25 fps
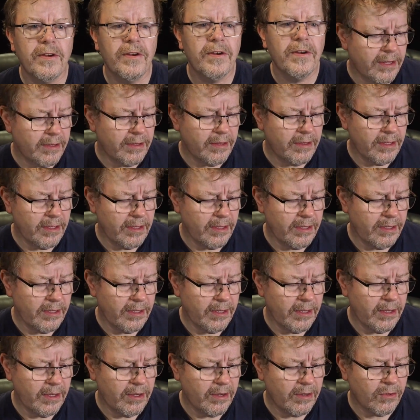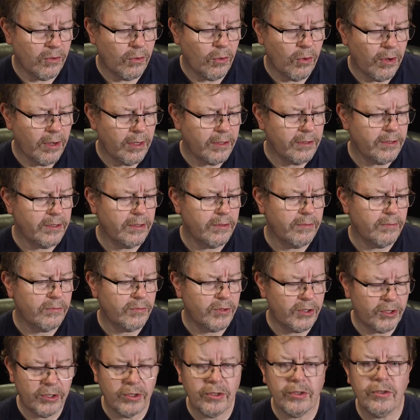The Quantum
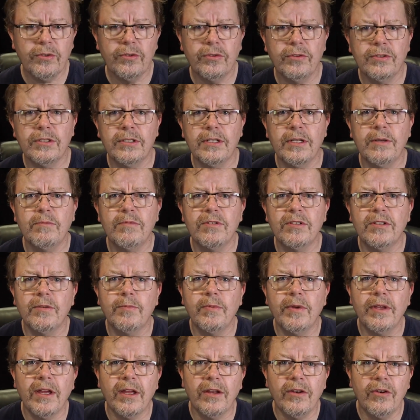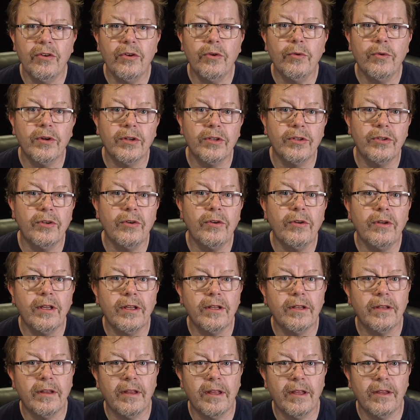2 seems to be a newer
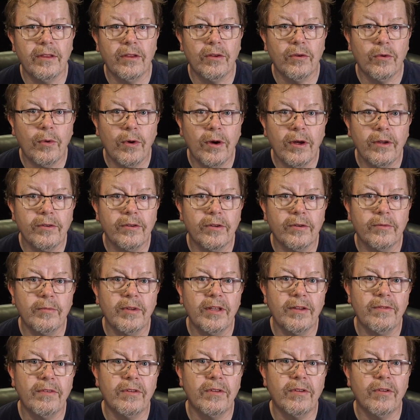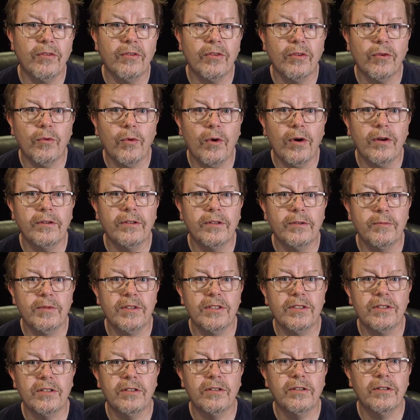unit than the Quantum, even though the Quantum
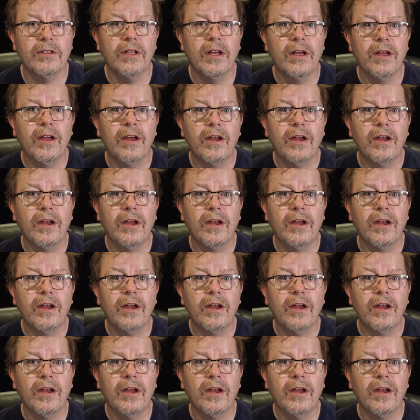is still